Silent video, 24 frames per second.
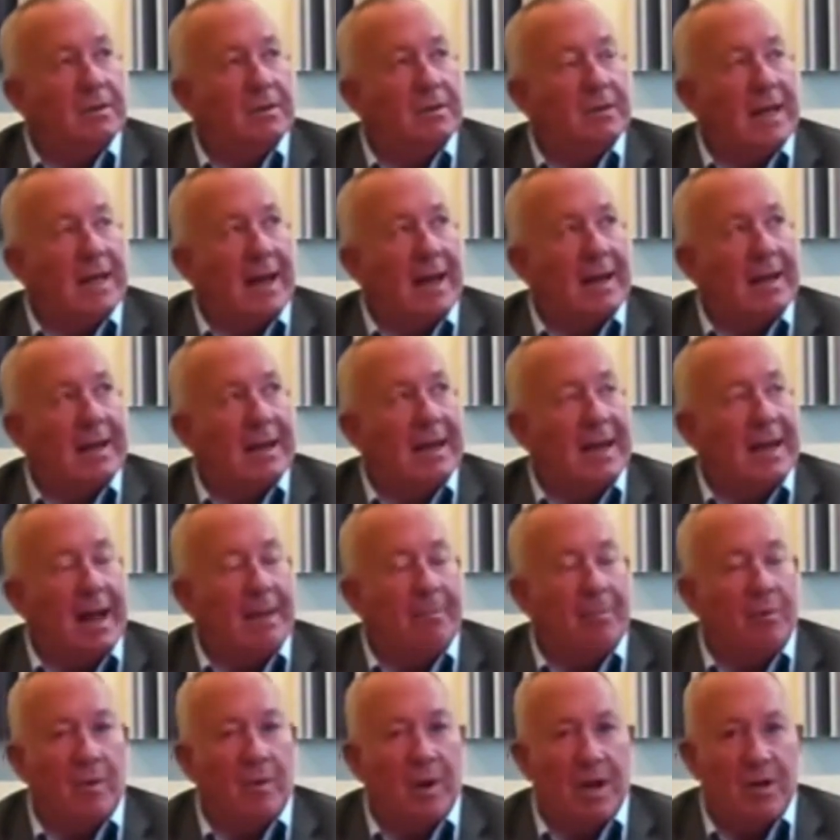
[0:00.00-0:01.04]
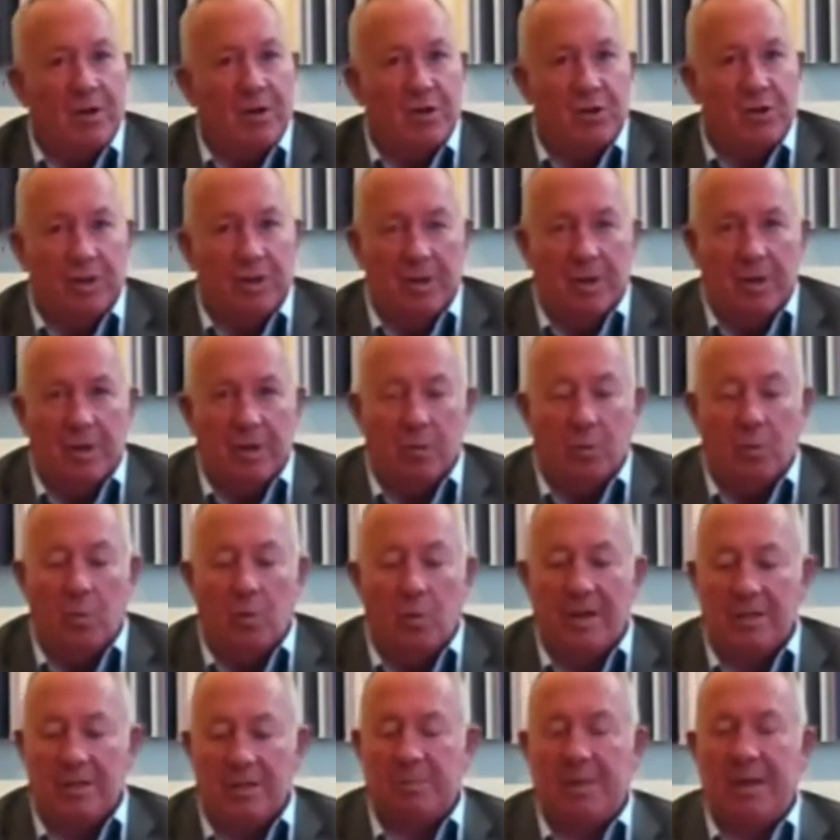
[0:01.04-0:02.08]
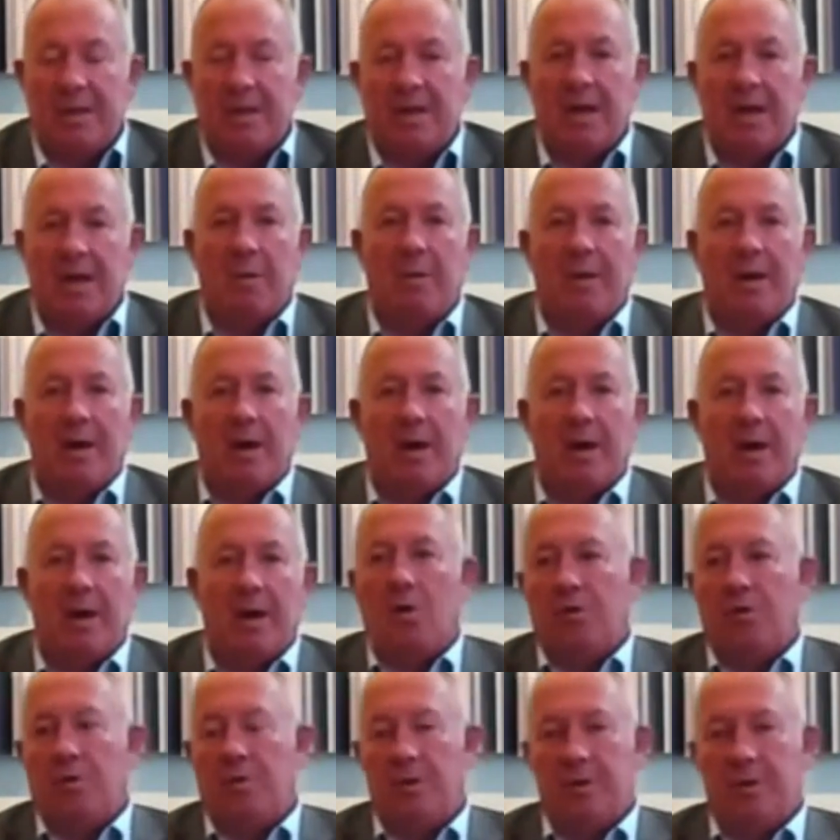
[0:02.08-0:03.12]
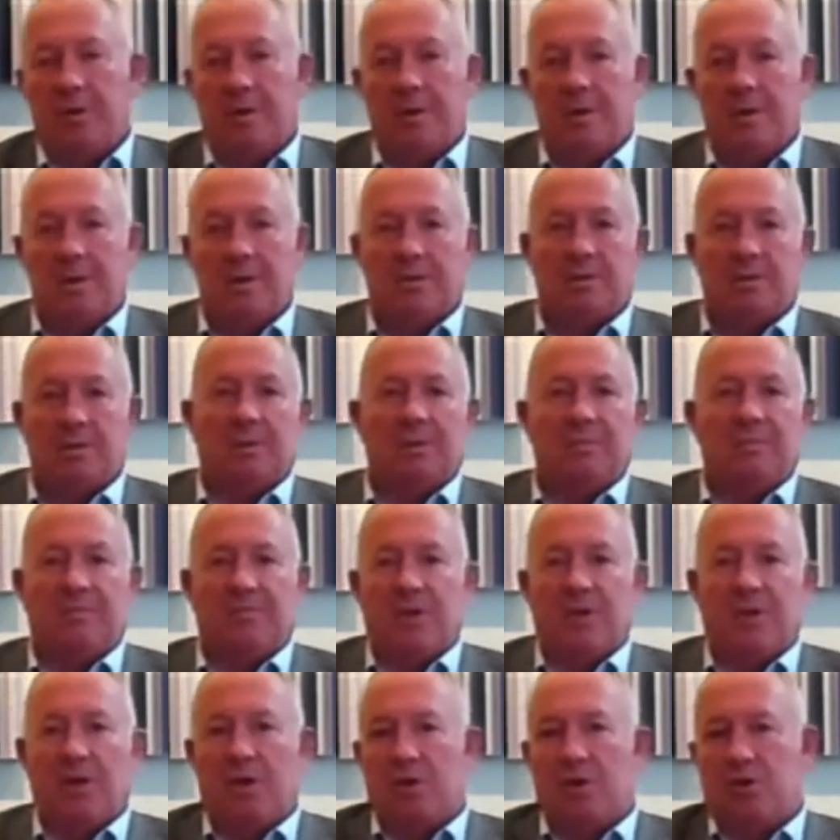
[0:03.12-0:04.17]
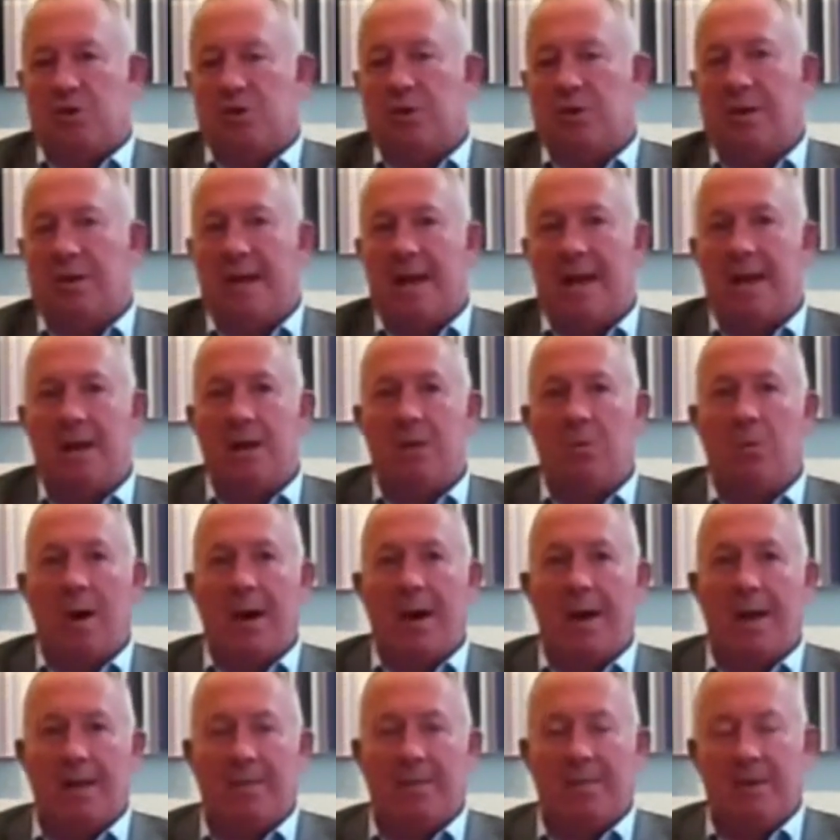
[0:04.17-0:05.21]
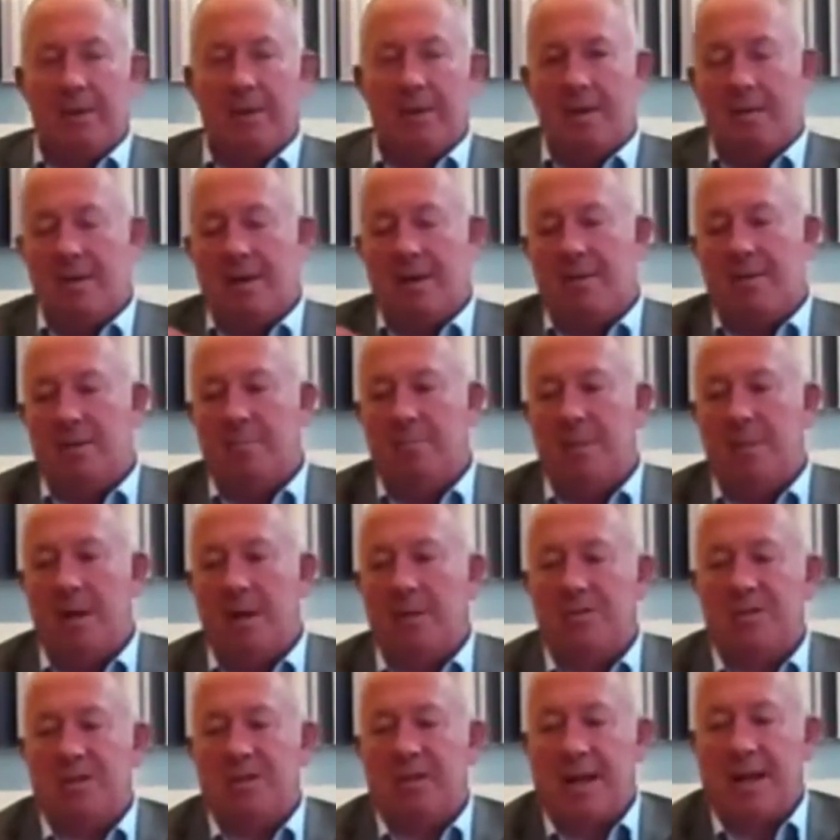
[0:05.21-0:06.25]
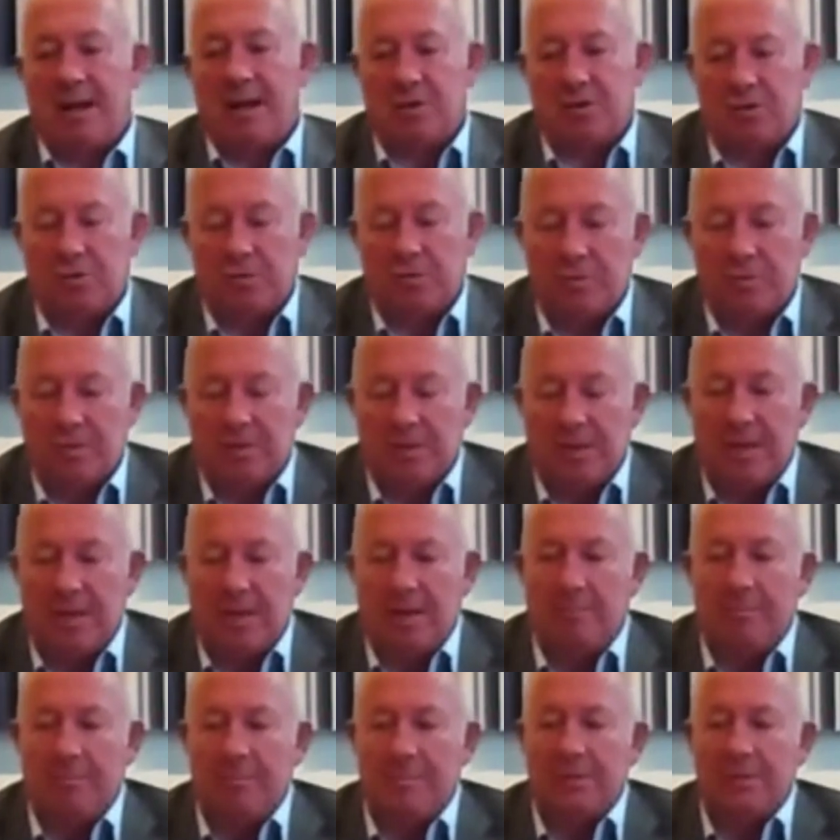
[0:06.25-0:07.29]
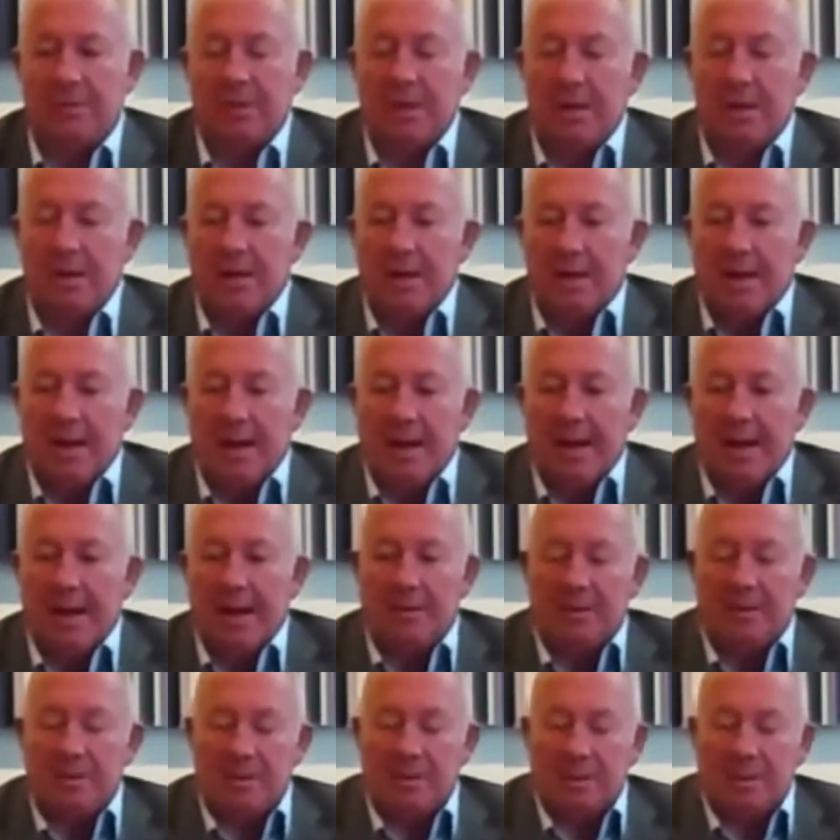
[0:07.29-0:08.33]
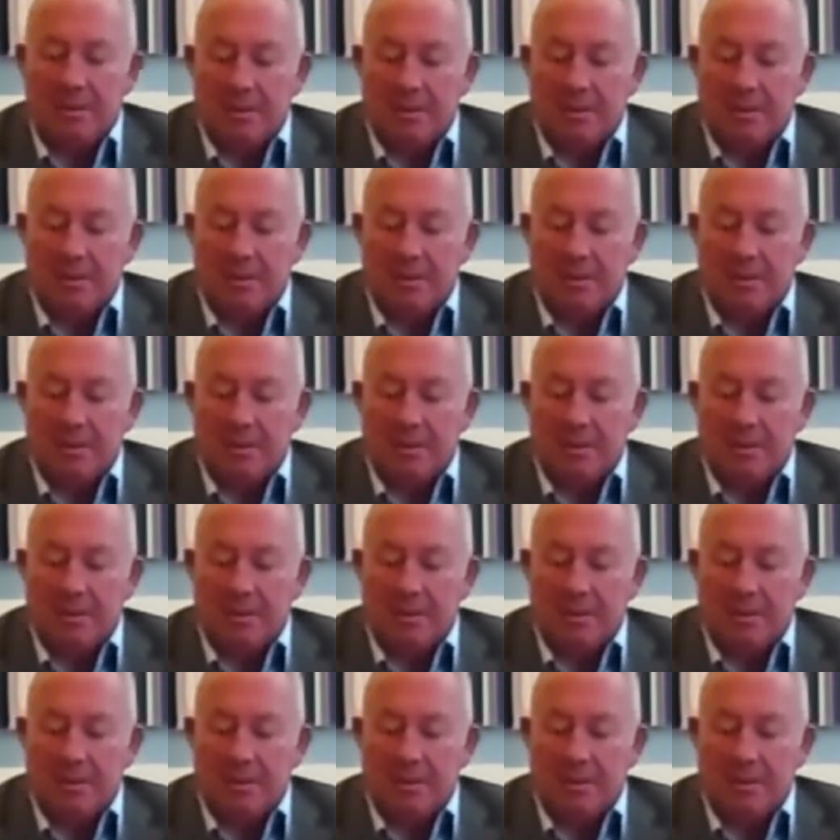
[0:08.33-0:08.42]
that collaboration had always been going on sort of virtually anyway in the multinational teams, and